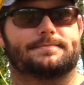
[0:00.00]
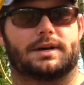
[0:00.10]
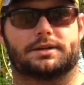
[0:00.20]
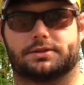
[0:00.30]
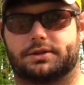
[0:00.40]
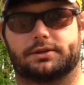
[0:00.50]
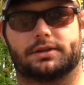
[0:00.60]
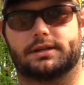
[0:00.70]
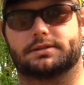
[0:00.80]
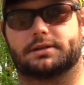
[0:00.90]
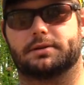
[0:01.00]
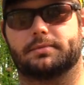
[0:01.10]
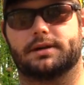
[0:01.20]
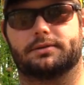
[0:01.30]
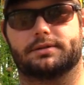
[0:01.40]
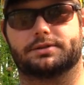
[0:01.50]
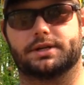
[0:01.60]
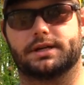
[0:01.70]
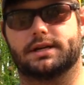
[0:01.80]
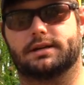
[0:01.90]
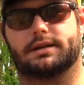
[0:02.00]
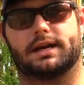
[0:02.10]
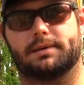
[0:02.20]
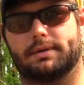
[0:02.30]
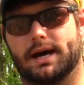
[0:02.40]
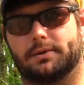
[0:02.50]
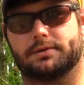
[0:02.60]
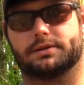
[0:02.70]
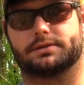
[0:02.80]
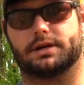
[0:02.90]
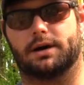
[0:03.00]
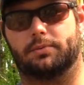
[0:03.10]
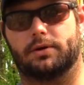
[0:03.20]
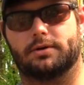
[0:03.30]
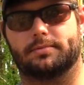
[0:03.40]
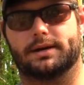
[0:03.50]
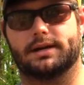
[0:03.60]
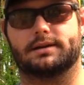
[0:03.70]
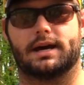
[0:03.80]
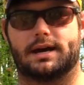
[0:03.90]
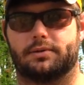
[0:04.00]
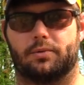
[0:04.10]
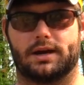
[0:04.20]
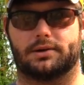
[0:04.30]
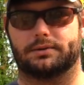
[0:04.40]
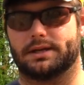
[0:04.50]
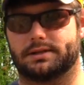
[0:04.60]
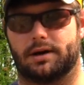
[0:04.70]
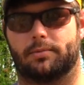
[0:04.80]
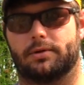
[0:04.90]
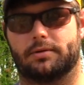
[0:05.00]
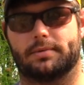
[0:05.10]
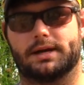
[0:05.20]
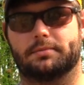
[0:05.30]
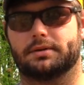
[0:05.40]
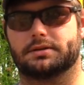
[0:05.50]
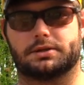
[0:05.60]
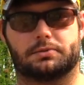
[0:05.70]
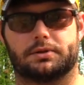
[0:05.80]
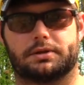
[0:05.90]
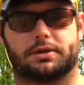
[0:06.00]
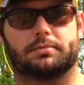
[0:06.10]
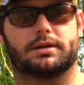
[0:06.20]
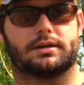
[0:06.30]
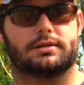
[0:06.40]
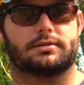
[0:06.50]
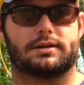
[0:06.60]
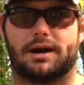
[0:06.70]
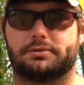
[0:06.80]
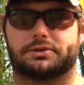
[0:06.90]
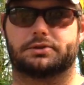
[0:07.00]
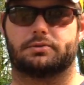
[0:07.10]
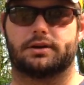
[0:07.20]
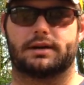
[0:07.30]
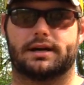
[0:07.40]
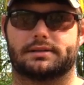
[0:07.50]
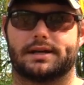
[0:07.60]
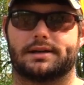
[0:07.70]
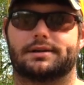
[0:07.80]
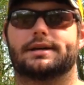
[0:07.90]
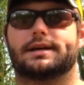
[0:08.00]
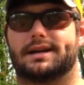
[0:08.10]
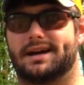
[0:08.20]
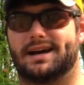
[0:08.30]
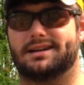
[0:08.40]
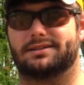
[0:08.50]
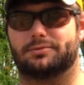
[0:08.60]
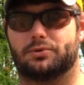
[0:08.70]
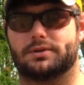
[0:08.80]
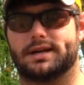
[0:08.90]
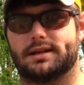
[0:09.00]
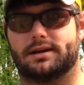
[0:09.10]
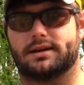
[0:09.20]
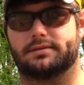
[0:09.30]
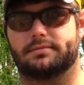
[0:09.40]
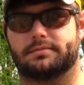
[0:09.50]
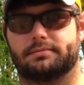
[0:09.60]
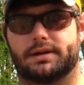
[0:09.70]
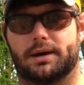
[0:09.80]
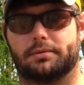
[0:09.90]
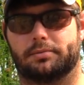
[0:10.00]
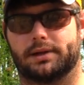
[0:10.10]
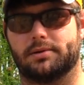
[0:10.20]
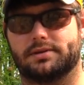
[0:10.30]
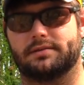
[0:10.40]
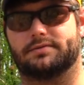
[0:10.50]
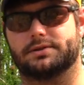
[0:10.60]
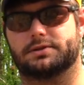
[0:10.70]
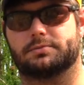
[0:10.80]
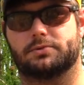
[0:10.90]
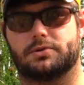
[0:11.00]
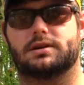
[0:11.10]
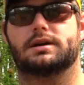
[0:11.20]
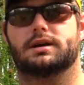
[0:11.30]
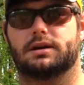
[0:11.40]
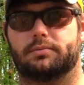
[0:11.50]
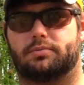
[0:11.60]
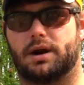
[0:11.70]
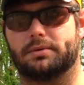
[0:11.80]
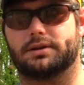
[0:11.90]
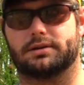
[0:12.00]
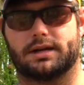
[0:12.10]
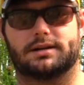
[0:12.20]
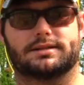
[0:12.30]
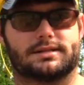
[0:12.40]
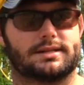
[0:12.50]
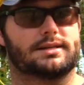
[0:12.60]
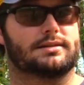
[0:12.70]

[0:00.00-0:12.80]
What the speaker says: I just couldn't get it to commit on the jig. Came back with a topwater bait, had it wake on that topwater bait, but it just wouldn't commit either. And I was just running out of daylight. Had I had a little more daylight and been able to play with that fish some more, probably could have gotten it to eat.